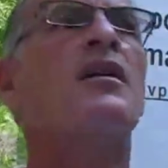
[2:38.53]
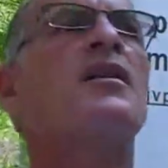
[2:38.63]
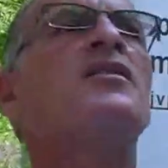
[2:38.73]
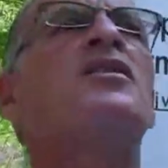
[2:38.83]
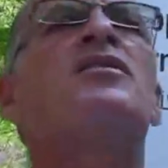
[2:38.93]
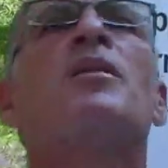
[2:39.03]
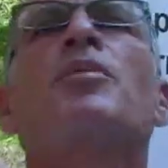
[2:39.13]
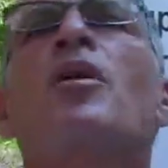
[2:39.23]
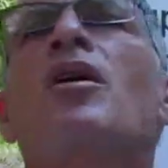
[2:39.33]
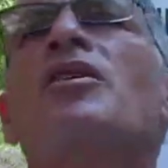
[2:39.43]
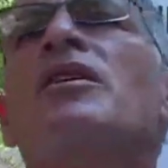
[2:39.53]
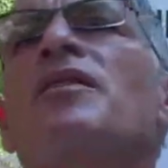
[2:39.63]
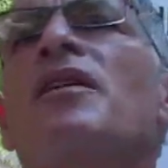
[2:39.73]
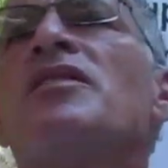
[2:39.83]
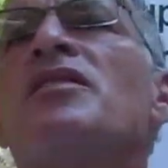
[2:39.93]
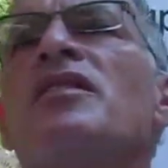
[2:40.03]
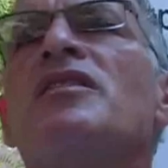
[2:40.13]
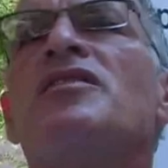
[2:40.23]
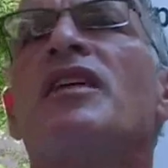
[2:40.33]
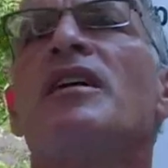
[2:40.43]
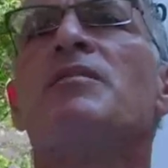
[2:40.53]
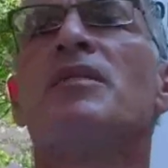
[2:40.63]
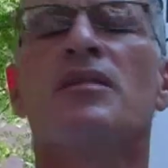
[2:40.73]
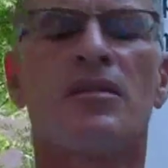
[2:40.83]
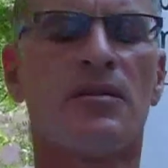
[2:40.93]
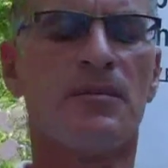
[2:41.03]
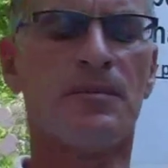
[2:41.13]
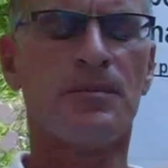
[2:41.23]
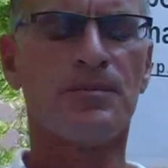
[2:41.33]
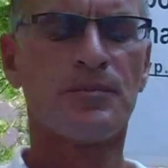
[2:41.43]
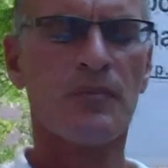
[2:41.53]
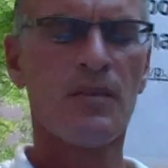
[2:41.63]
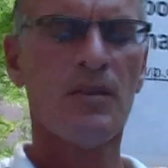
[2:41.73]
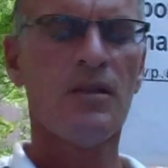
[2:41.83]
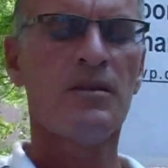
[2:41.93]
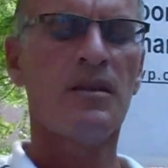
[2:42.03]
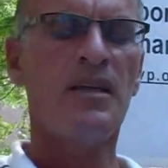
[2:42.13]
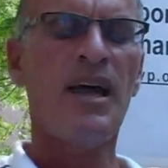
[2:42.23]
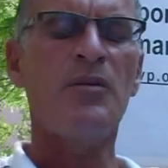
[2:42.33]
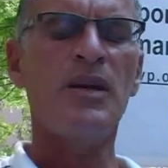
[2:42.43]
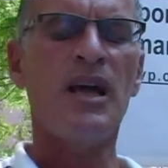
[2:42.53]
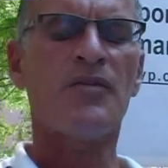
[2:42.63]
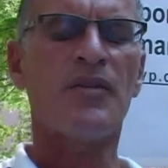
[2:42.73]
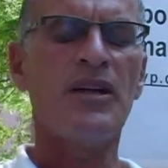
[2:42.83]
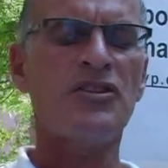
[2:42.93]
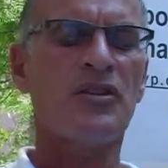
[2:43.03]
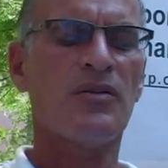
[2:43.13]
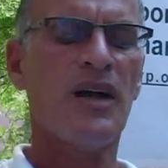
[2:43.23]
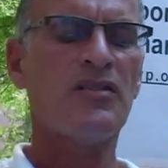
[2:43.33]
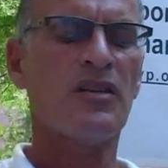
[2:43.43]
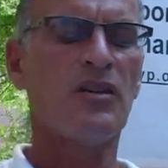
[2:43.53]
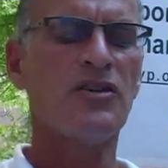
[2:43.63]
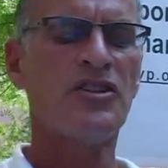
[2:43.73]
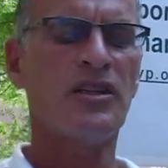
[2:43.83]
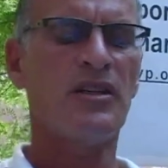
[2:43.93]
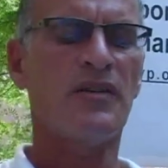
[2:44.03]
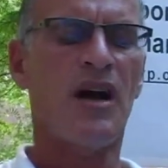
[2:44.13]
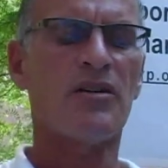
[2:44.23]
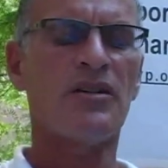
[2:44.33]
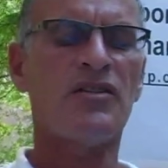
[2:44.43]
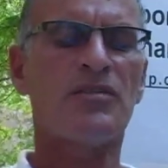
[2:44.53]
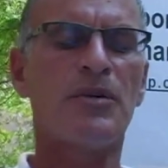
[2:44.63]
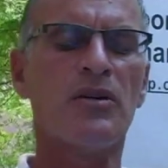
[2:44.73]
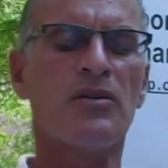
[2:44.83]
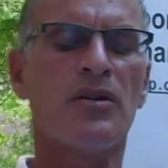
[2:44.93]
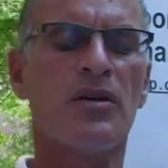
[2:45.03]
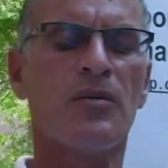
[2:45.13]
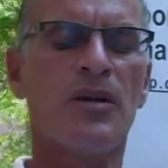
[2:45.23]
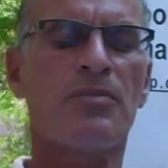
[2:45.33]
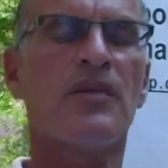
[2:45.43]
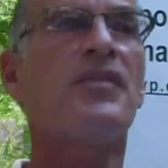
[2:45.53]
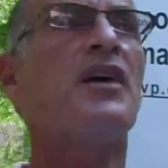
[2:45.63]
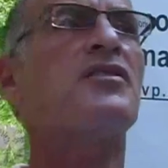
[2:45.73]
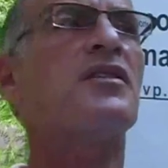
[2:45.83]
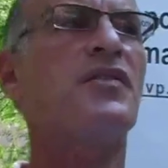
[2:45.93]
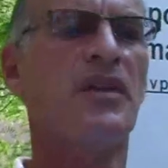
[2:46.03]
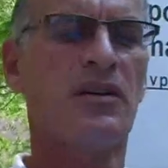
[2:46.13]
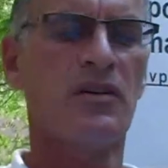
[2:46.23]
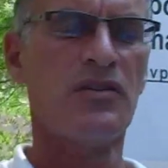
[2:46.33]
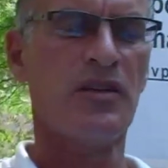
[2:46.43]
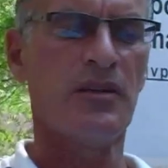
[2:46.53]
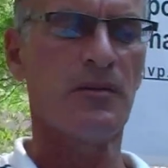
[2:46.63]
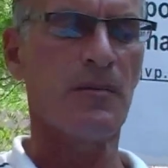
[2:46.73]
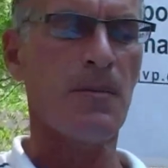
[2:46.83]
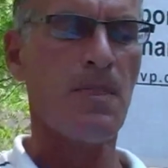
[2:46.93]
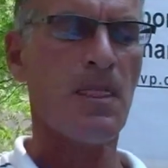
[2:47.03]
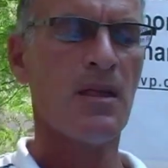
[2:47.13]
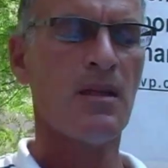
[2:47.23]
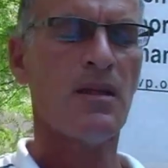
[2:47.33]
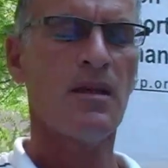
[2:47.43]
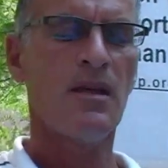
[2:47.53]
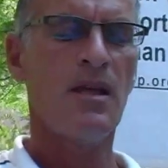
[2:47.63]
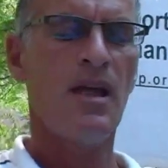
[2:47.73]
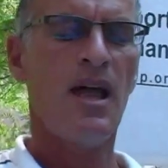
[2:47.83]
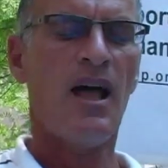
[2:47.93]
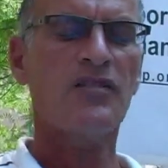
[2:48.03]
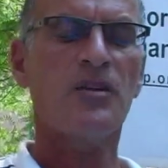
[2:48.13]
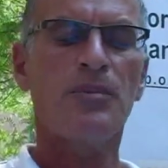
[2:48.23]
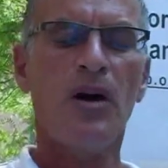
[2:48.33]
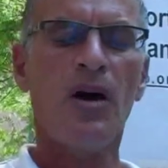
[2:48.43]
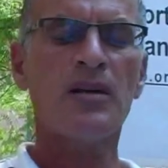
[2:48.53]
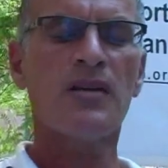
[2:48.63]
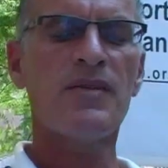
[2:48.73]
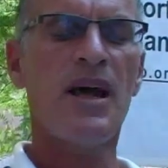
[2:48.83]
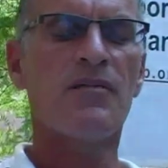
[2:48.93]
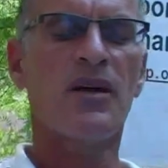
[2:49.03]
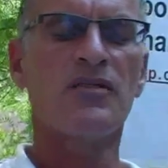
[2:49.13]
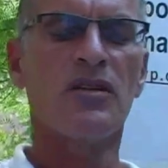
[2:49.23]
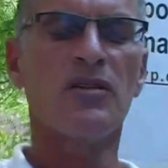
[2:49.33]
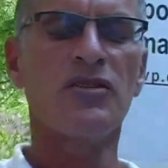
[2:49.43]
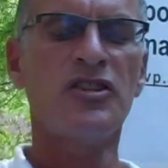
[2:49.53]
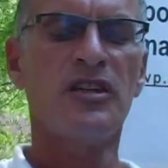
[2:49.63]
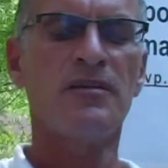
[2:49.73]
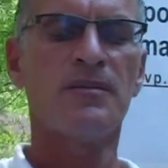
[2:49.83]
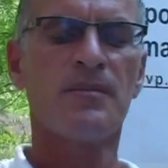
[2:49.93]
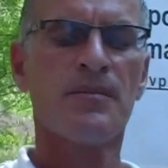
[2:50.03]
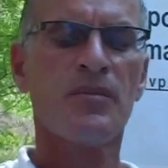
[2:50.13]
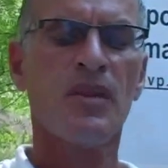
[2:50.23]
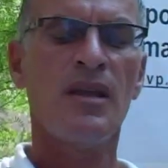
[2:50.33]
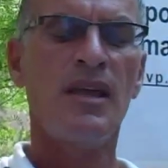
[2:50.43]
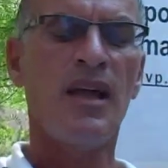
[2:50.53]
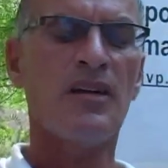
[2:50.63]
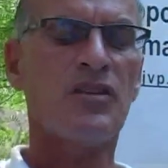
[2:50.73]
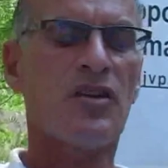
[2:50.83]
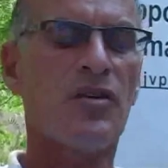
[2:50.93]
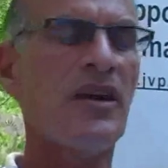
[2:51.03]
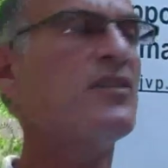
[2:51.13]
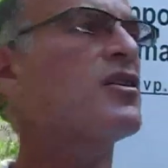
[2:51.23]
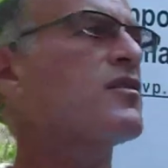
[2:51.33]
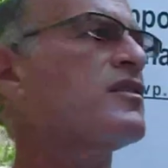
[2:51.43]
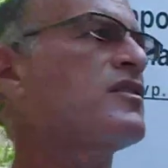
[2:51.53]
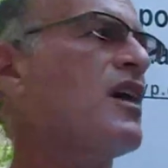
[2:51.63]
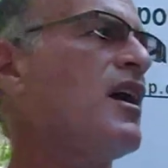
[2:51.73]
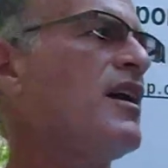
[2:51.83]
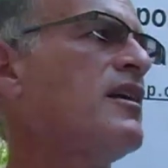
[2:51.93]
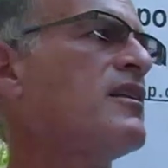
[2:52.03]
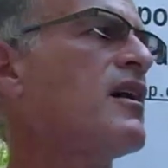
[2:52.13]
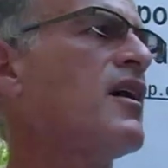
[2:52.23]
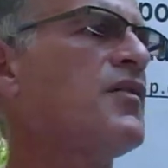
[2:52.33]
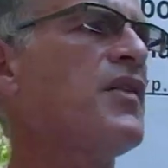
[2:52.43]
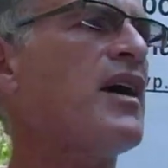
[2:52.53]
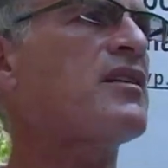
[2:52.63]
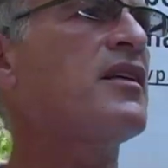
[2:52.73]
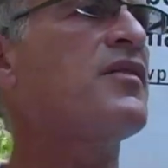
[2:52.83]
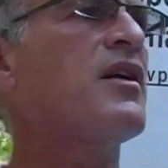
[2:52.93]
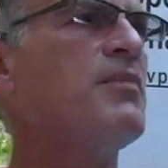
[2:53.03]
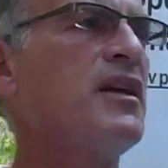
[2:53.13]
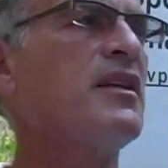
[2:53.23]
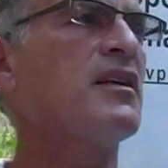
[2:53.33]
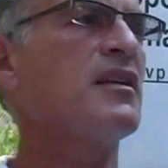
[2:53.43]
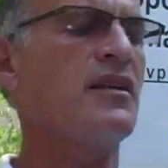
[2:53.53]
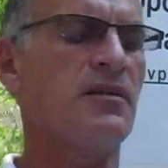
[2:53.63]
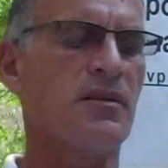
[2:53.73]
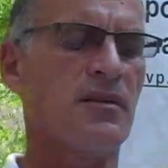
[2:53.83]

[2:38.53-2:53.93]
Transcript: This is DePaul University statement. Today we have reached a resolution of our dispute with Professor Finkelstein. As a part of that resolution, he has agreed to resign effective immediately.